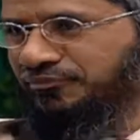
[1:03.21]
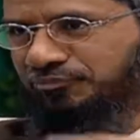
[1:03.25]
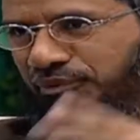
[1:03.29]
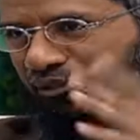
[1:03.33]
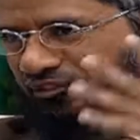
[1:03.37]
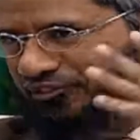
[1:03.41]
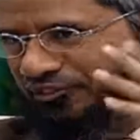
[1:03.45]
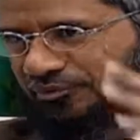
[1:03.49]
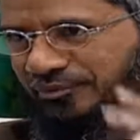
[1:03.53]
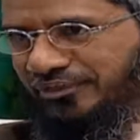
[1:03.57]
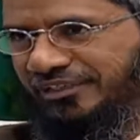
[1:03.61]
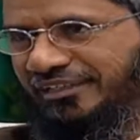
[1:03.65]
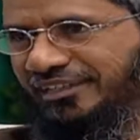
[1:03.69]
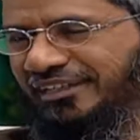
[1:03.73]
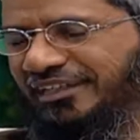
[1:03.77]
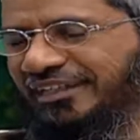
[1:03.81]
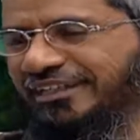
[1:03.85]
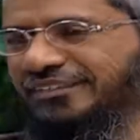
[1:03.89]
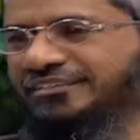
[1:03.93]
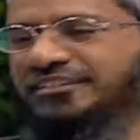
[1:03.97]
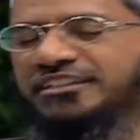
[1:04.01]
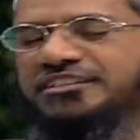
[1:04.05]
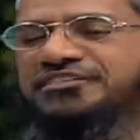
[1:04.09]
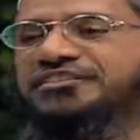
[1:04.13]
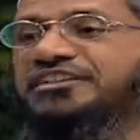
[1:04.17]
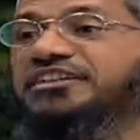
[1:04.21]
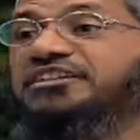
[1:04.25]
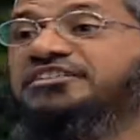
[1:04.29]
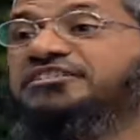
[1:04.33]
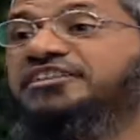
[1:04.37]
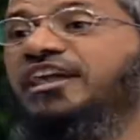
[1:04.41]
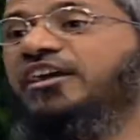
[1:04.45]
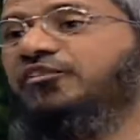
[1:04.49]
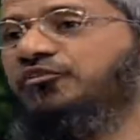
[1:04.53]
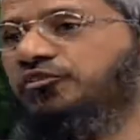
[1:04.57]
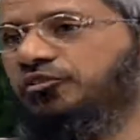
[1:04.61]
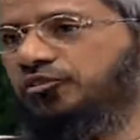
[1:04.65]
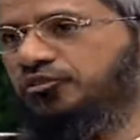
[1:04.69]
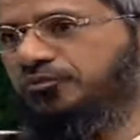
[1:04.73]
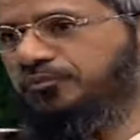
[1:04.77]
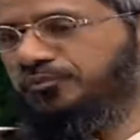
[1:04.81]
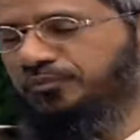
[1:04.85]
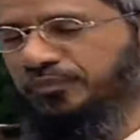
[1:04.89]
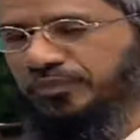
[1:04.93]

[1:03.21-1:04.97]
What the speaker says: possible. This is their view.